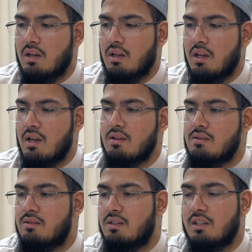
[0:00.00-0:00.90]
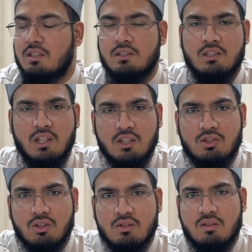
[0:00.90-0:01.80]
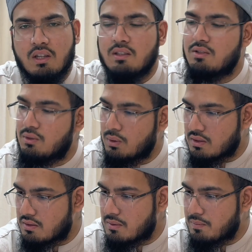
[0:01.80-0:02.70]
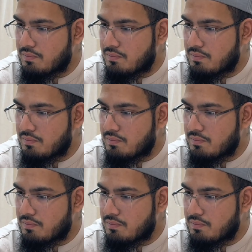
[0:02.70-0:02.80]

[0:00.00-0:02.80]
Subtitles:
his teachers and his students.